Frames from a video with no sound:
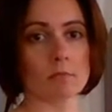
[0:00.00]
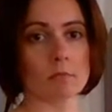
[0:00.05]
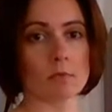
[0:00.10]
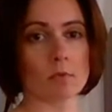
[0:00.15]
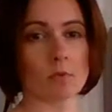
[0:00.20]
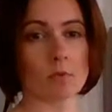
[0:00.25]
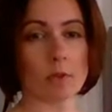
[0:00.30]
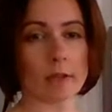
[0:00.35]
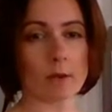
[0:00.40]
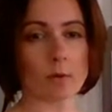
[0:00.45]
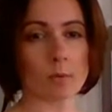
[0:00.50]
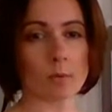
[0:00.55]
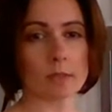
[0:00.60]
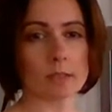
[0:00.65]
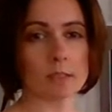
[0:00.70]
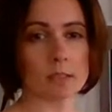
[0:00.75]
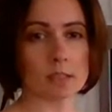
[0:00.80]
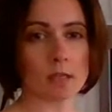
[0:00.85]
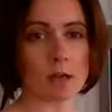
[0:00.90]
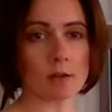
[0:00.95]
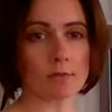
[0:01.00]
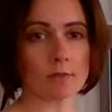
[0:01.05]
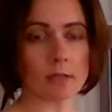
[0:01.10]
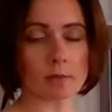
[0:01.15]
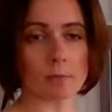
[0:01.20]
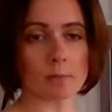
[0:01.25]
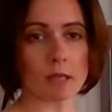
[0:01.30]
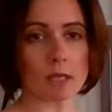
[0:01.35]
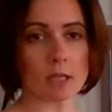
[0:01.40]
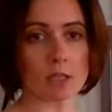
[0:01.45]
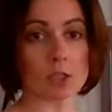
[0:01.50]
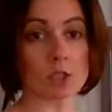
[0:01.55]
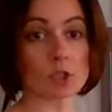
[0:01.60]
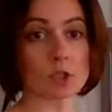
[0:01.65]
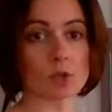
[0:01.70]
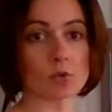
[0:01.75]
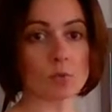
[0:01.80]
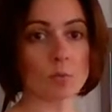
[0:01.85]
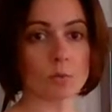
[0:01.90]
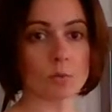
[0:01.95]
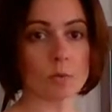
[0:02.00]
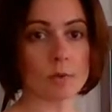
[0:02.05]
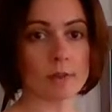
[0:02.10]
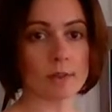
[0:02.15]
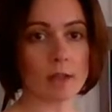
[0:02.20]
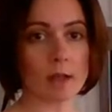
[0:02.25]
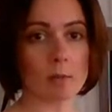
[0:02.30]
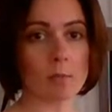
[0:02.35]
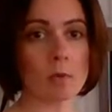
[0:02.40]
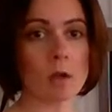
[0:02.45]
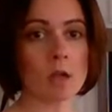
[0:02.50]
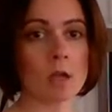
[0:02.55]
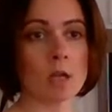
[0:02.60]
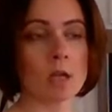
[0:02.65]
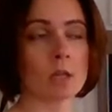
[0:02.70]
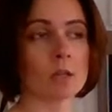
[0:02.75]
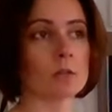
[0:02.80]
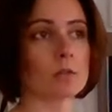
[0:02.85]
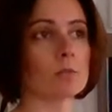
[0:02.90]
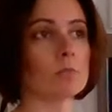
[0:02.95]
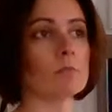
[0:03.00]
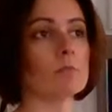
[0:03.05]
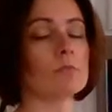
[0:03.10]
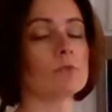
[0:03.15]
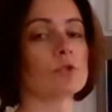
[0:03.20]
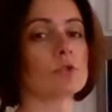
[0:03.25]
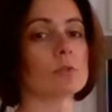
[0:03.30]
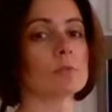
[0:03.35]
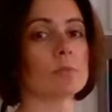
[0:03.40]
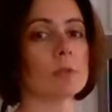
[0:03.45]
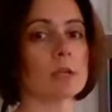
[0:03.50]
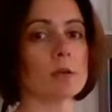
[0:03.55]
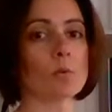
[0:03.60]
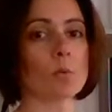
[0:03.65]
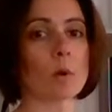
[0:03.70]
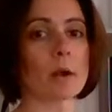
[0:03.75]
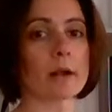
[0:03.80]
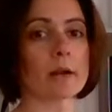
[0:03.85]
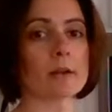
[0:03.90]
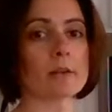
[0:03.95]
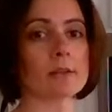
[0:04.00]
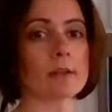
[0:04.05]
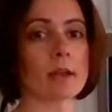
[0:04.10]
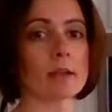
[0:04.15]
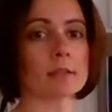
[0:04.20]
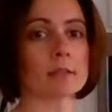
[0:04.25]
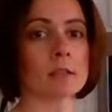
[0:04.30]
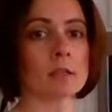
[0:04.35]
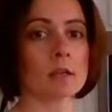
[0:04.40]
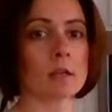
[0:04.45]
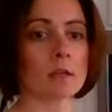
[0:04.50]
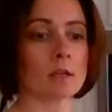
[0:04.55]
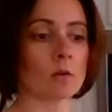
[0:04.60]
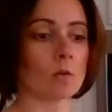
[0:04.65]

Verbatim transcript: liquid stuff, like making soup with them, then just be aware that